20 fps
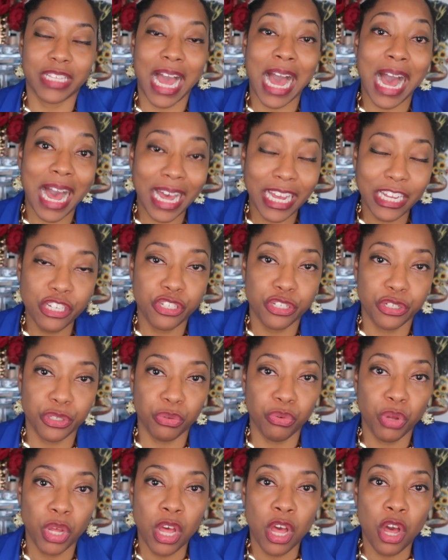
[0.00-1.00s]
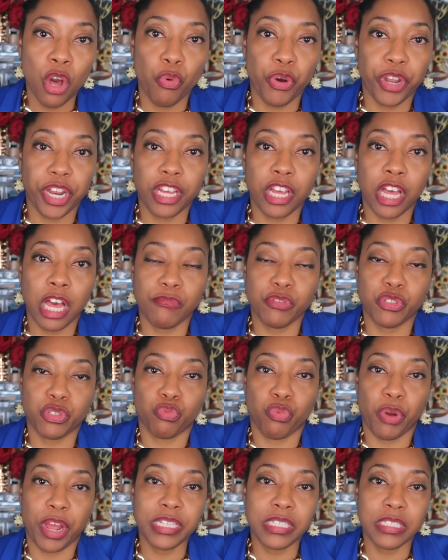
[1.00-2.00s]
as I do when it comes
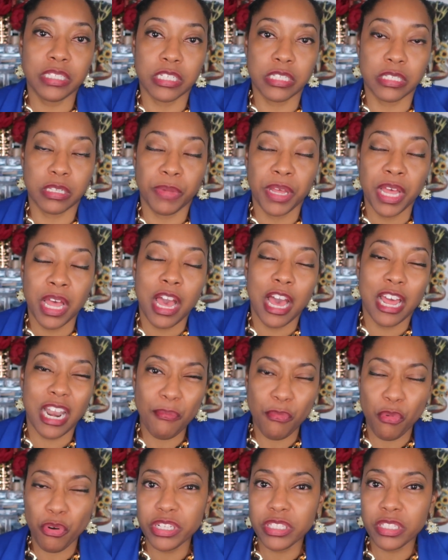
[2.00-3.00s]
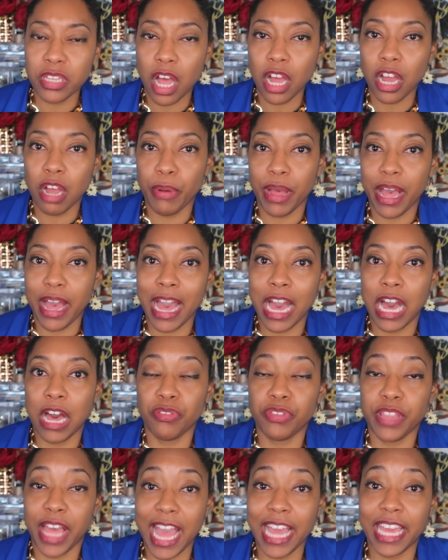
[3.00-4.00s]
to racism. And I'm going to talk about
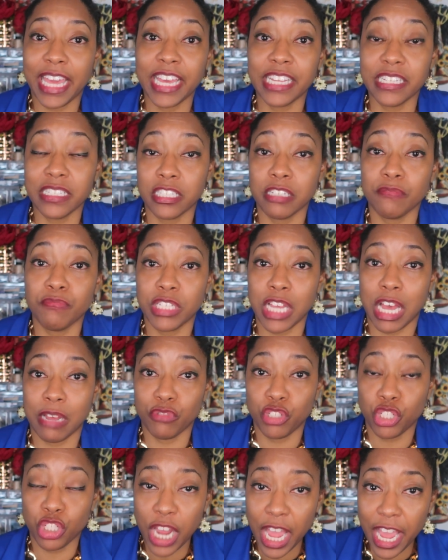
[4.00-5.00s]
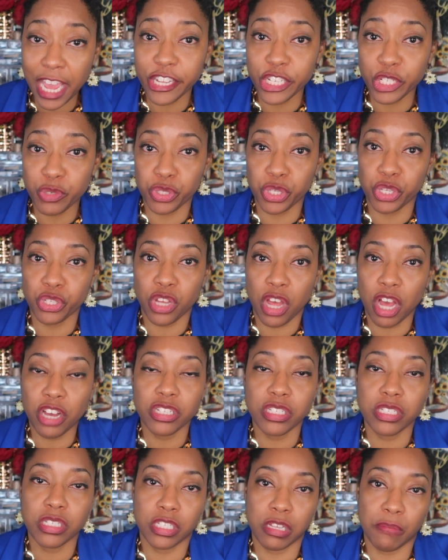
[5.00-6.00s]
how that can sometimes change when you're
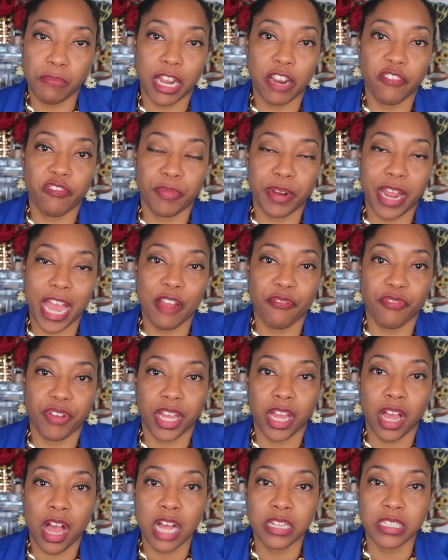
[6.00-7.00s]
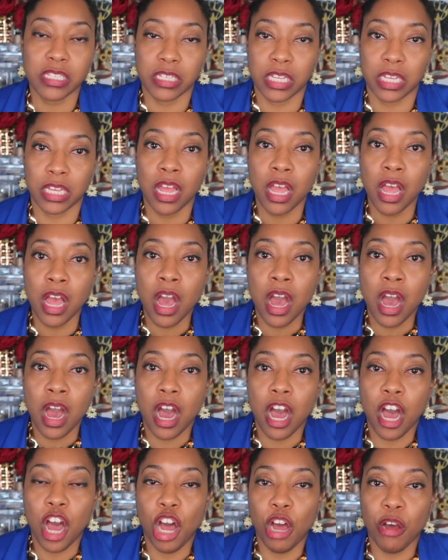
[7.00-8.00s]
talking to somebody from an African continent.
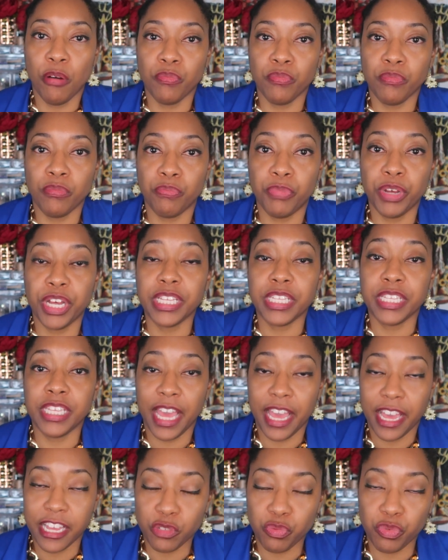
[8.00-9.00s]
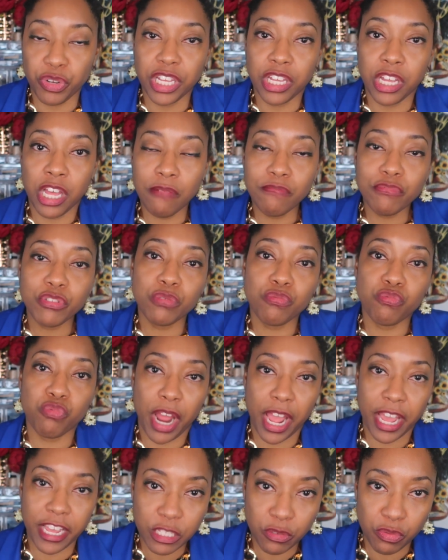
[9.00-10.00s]
But yes, when it comes to
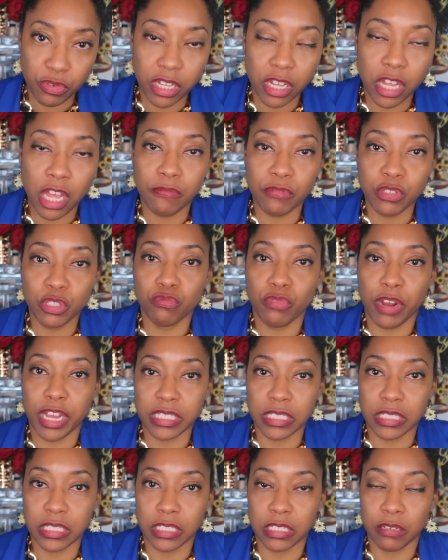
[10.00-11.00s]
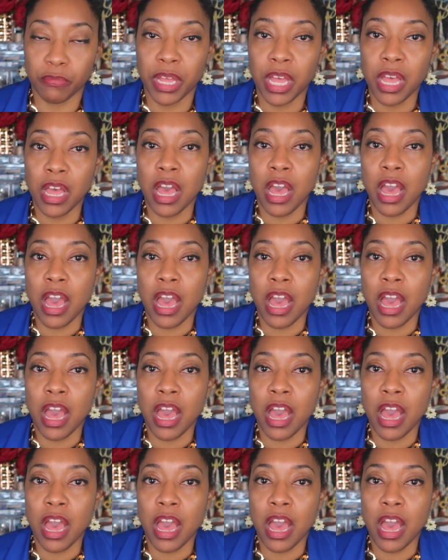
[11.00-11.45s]
race, when it comes to racism,